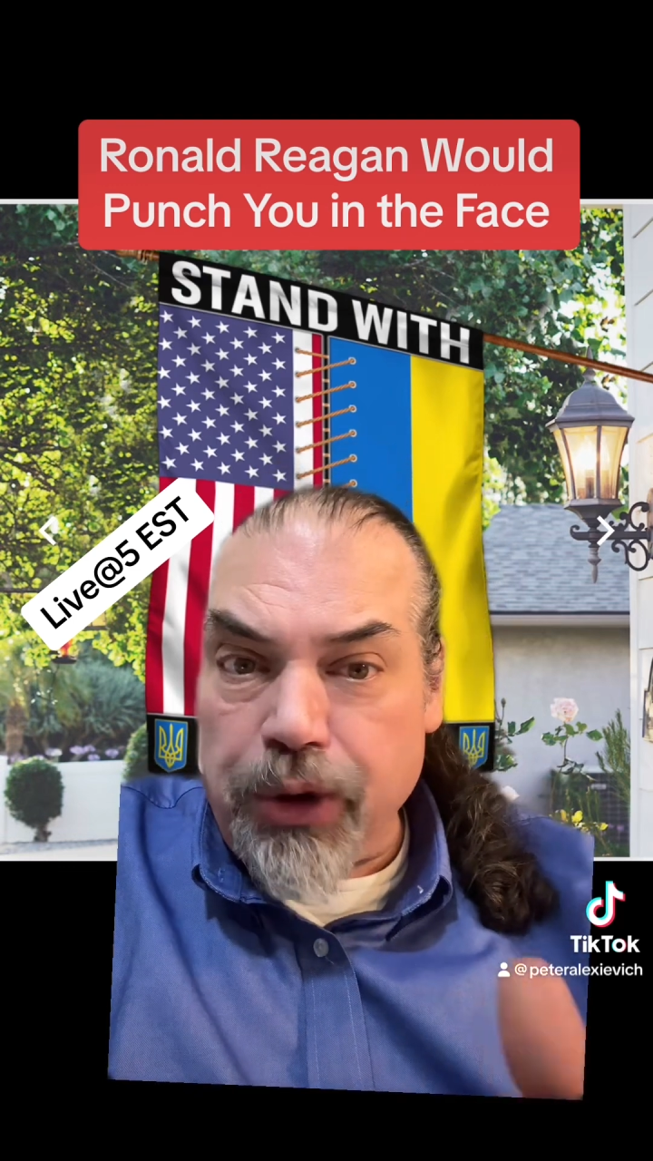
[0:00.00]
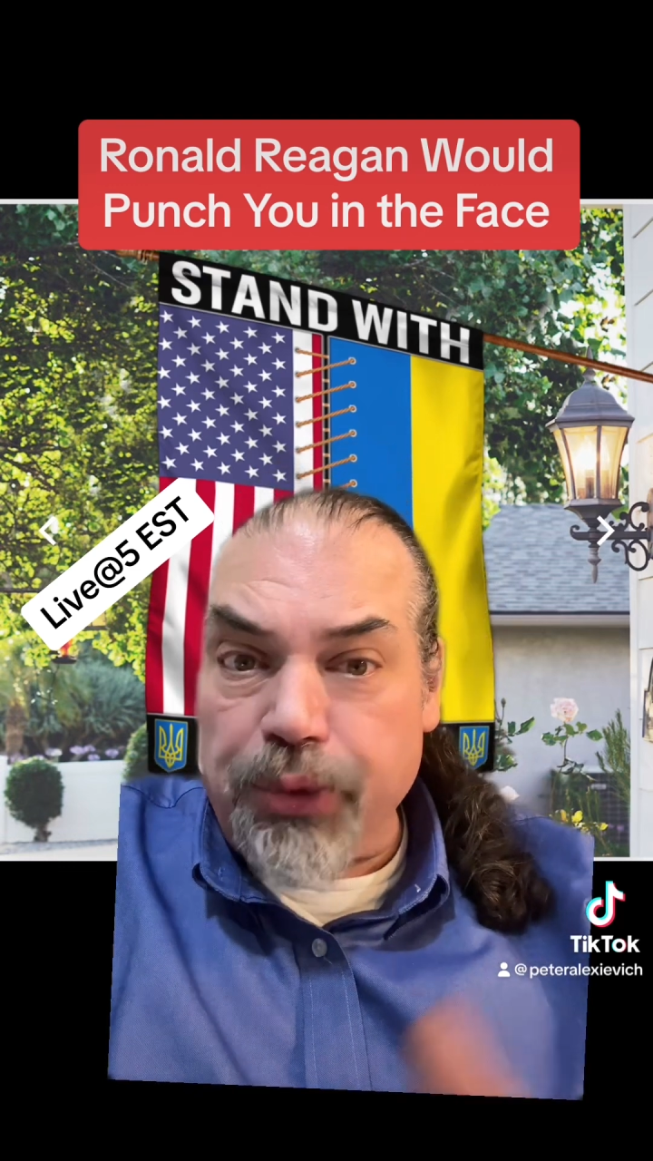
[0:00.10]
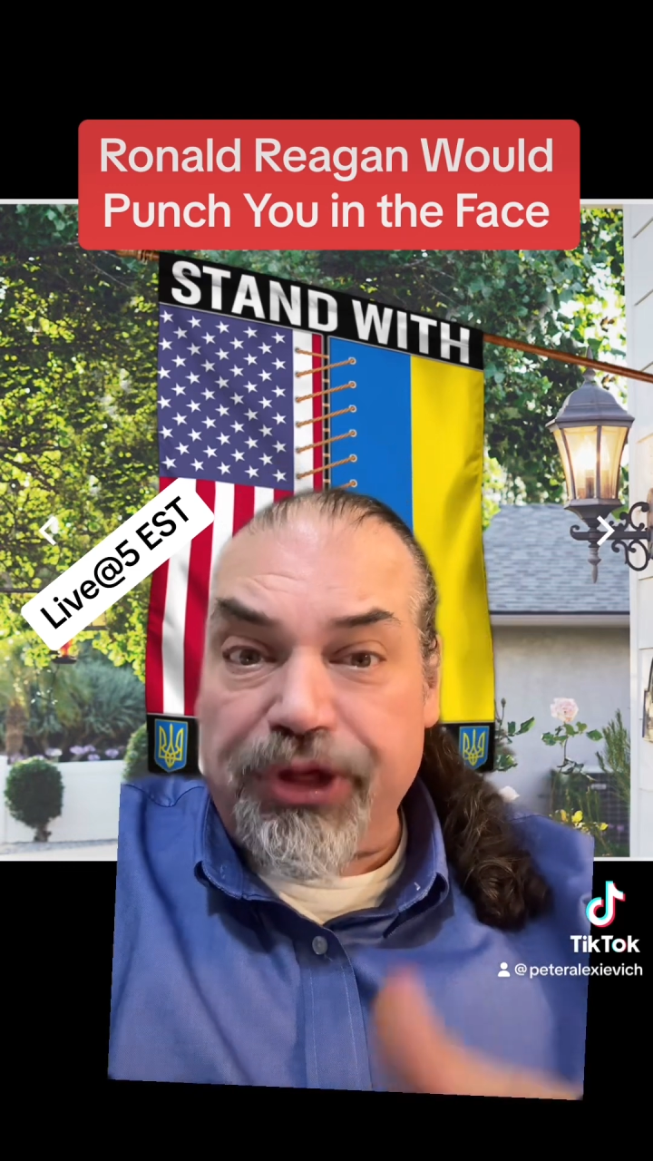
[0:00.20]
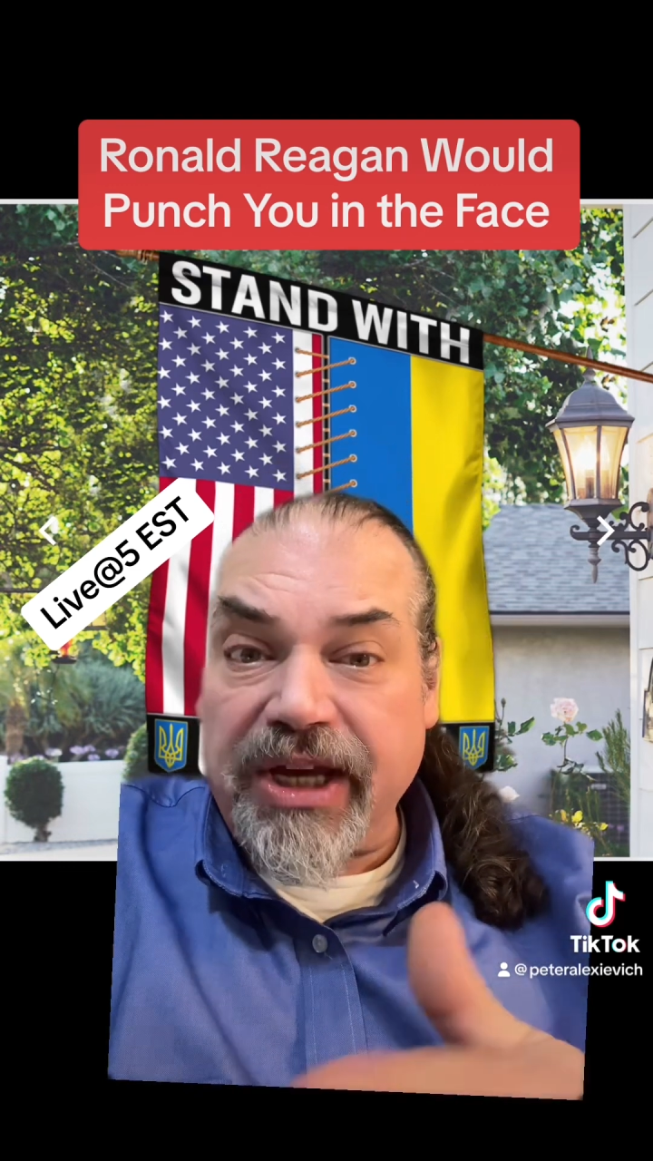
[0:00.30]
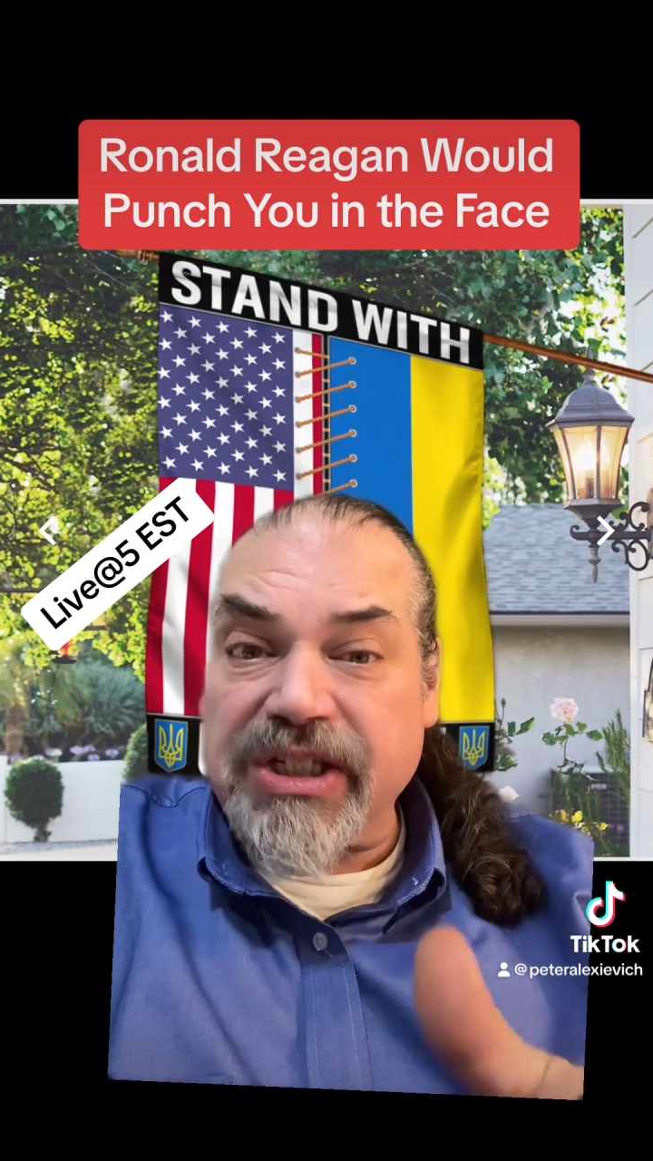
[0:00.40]
who
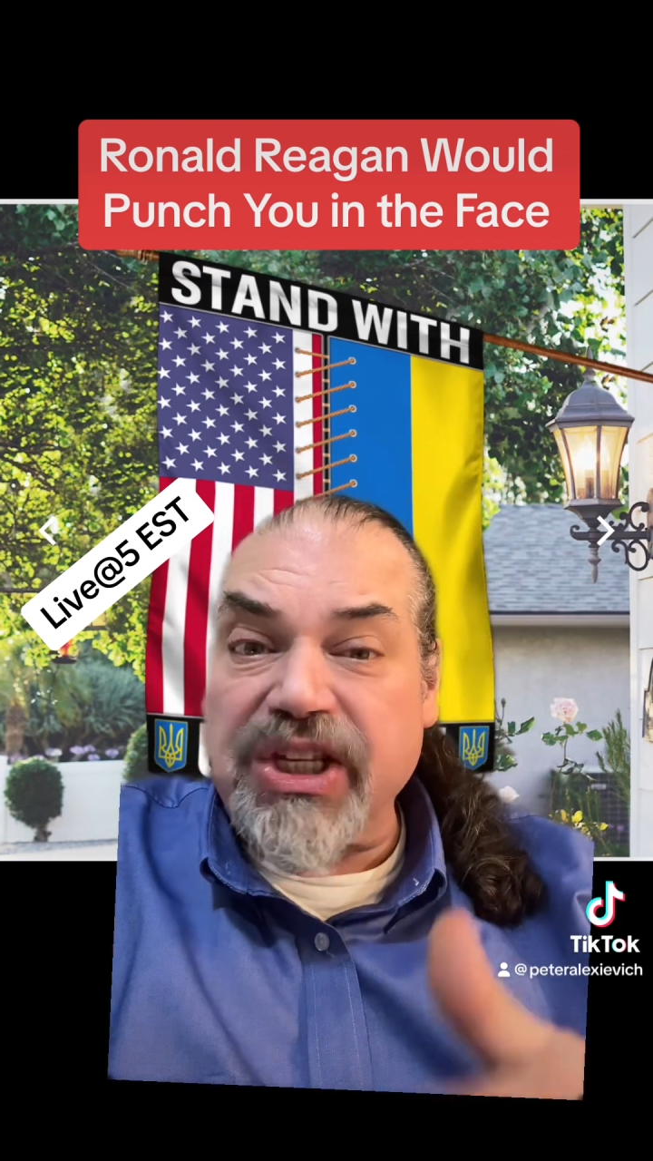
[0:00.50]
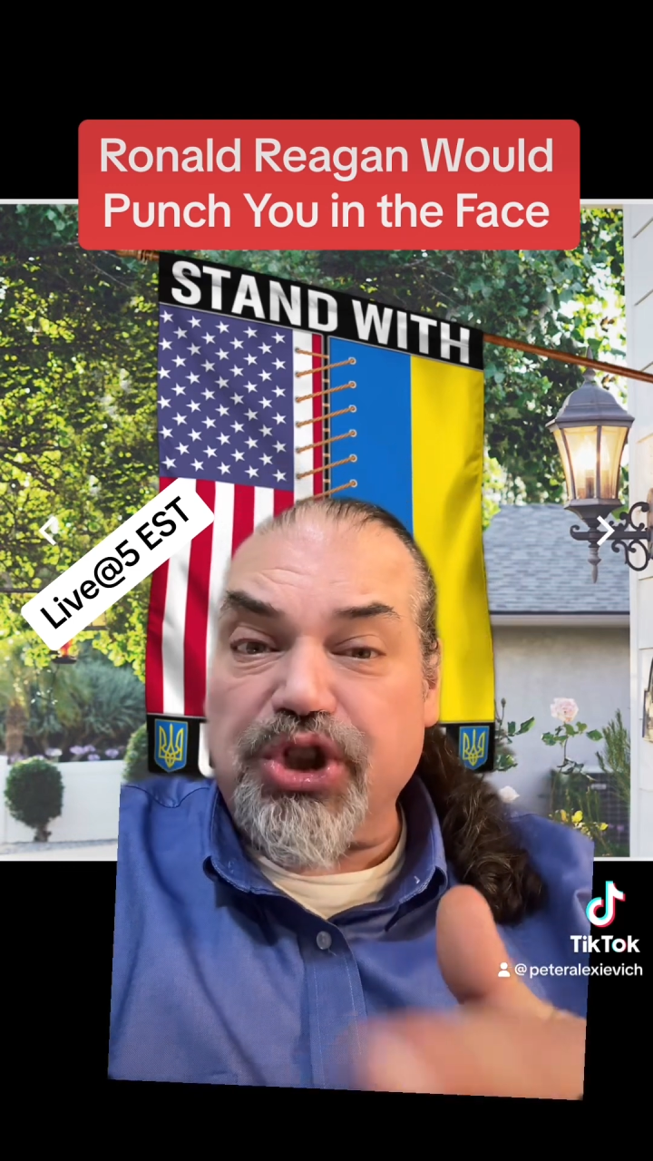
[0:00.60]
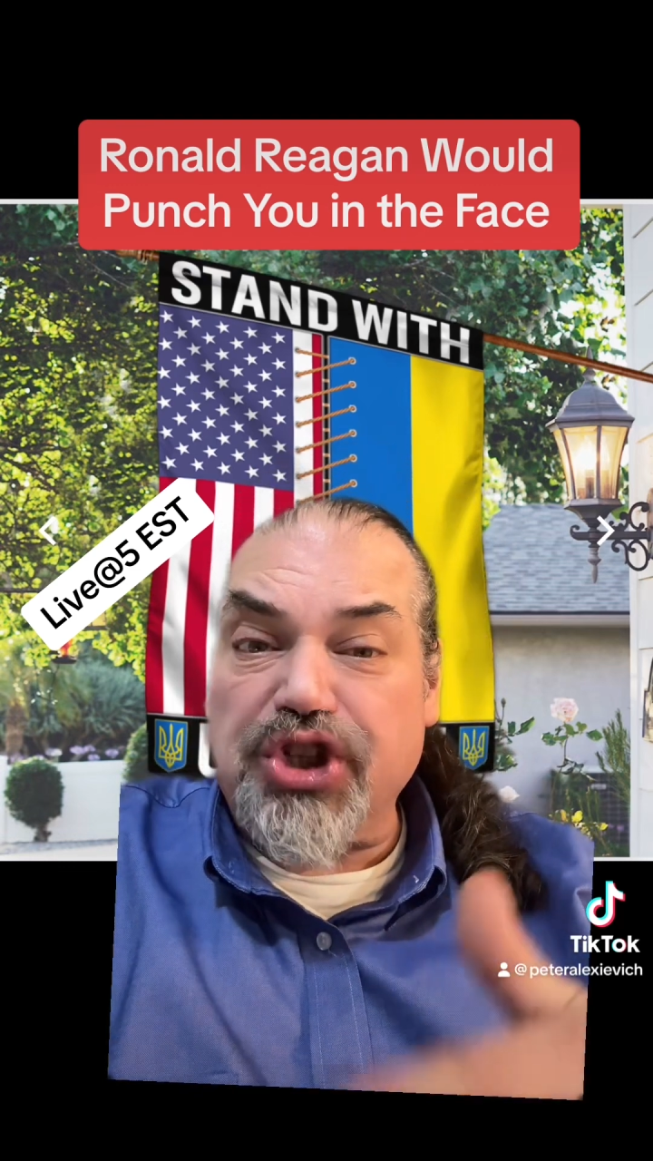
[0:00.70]
thinks this